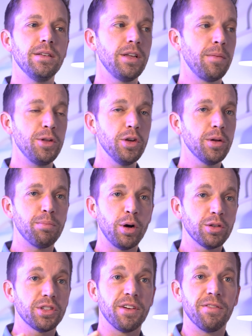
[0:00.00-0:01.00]
I mean, you could
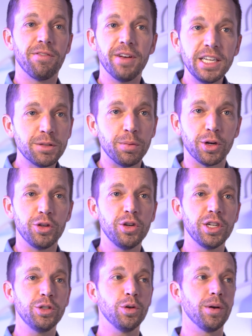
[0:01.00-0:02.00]
post on Facebook, you
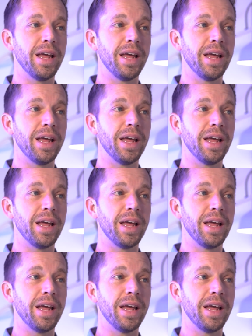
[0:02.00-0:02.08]
could do